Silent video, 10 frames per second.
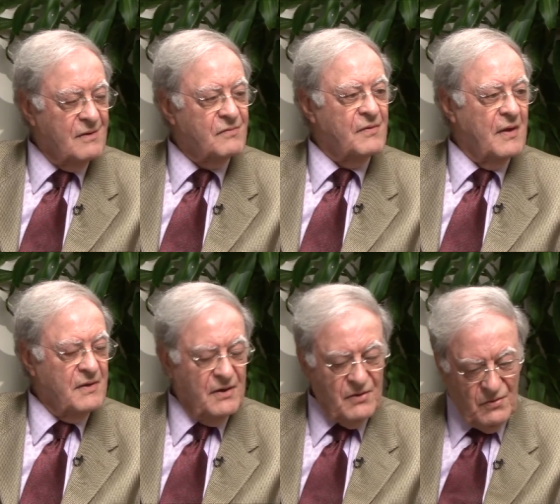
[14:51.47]
so they
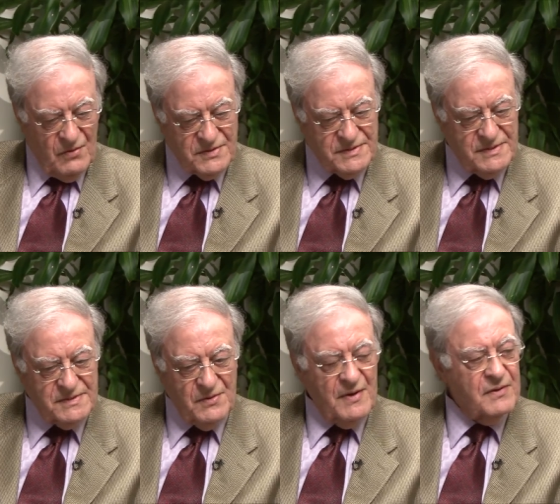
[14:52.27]
needed horses.
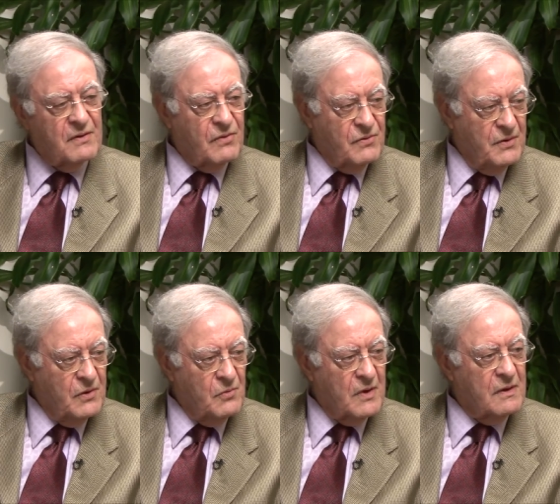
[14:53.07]
So
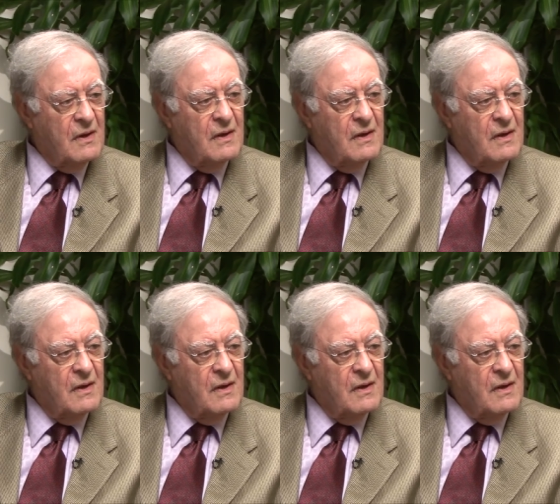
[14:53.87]
131